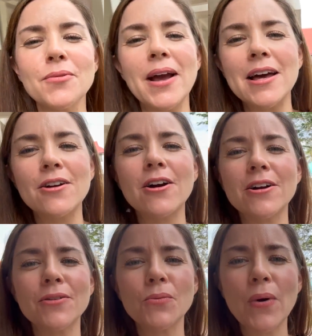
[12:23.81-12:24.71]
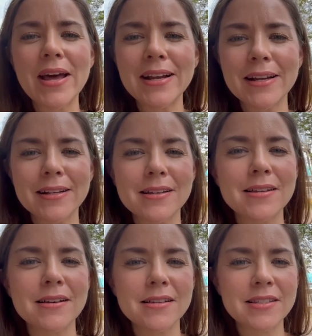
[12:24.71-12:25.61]
we had our wedding
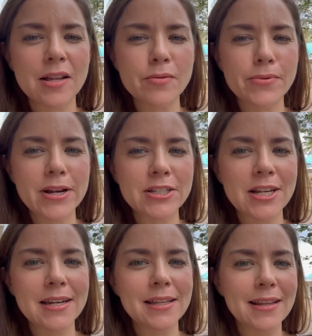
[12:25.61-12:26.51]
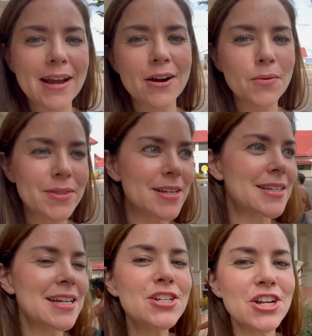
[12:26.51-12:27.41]
celebration Where's in there with a
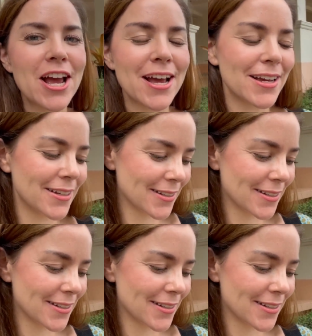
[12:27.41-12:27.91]
DJ.